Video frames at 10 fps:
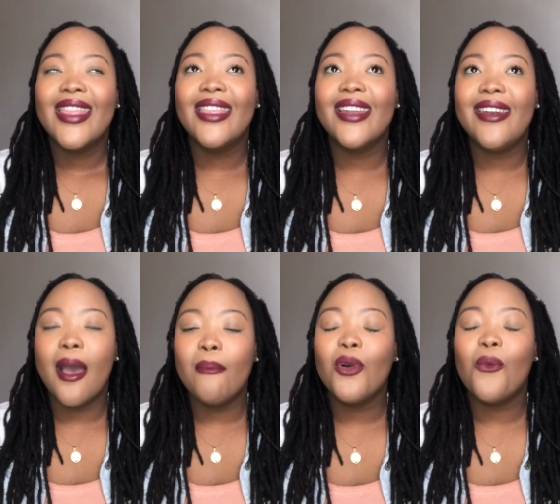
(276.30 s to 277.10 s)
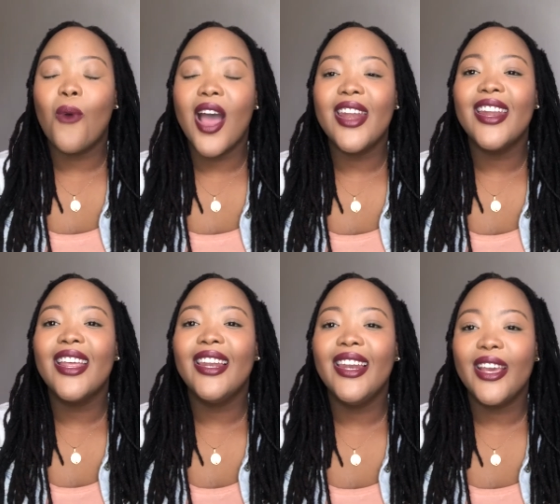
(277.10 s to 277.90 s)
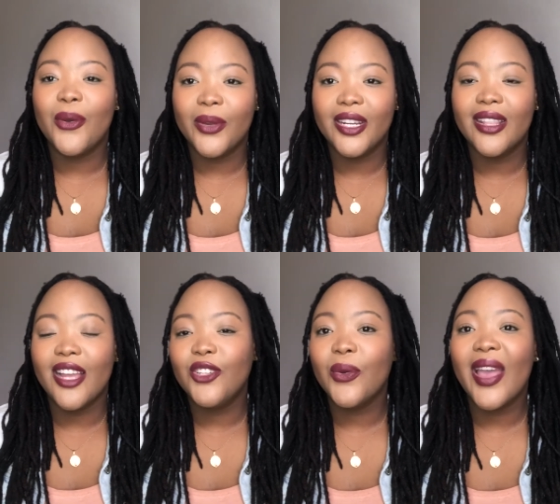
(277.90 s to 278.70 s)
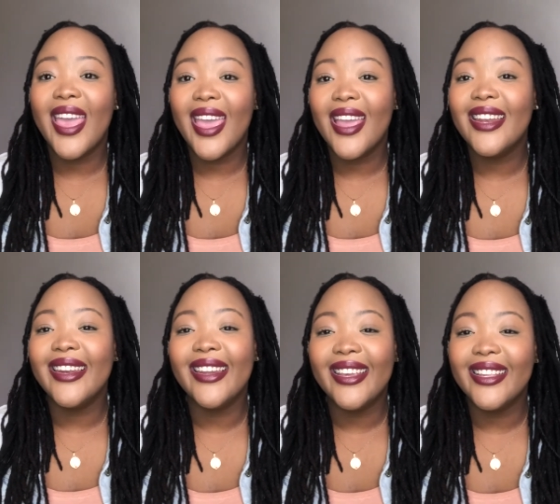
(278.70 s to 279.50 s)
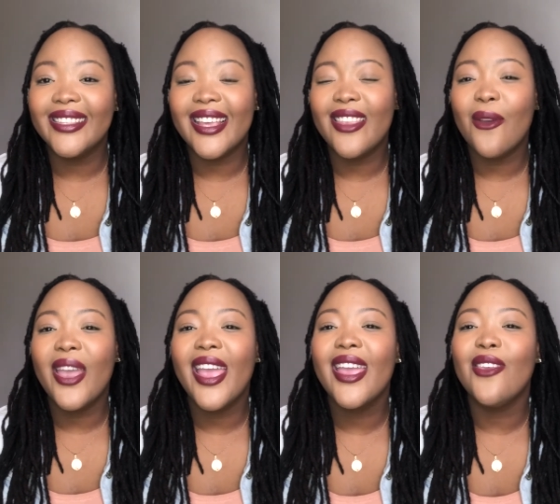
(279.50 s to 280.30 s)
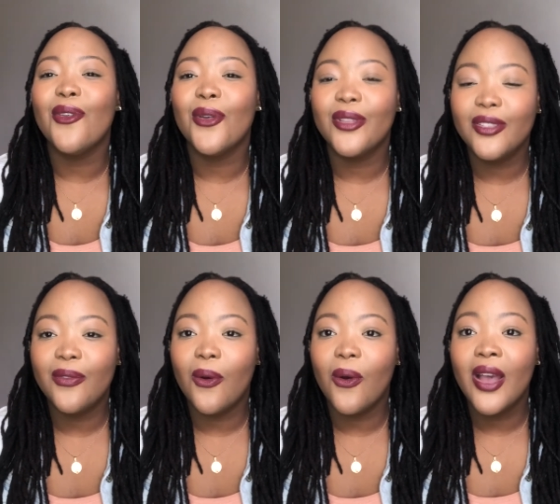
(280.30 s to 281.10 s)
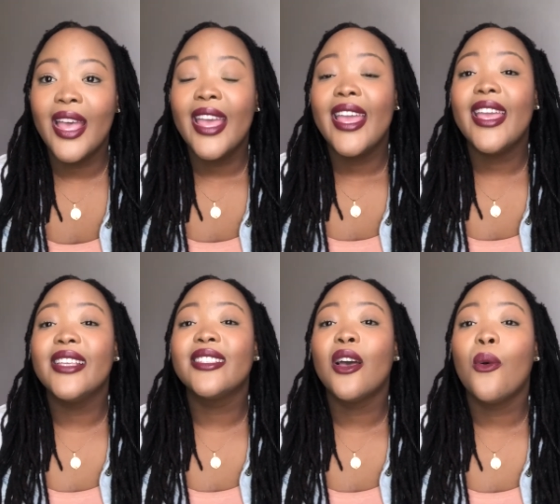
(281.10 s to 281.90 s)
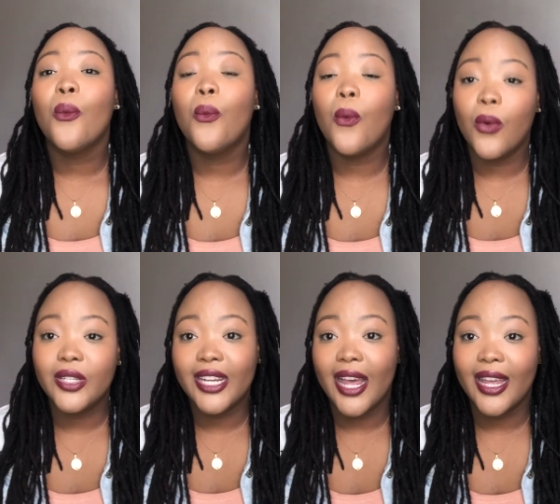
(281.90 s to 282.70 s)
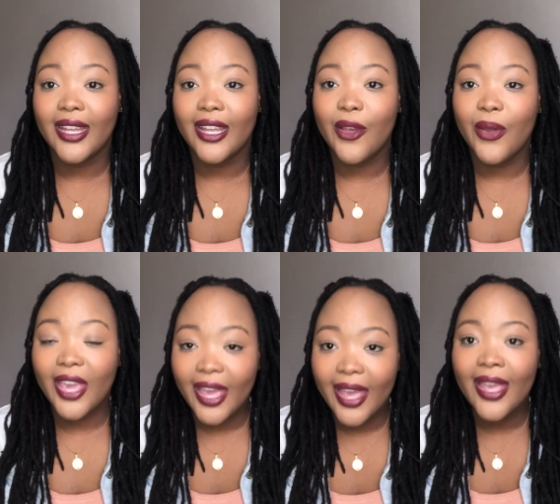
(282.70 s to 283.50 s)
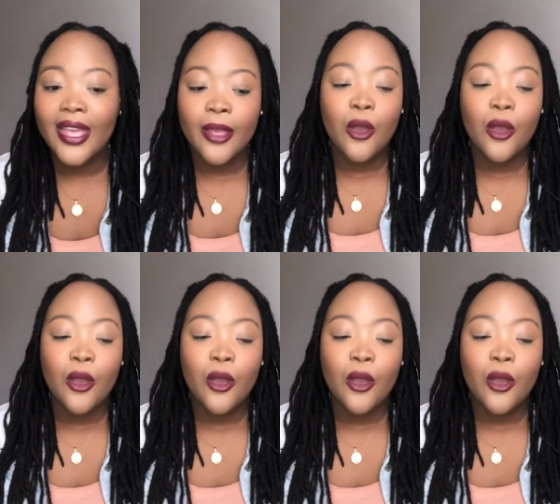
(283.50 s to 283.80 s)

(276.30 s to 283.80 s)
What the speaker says: the number one liquid that your hair needs and your hair yearns for is water, okay?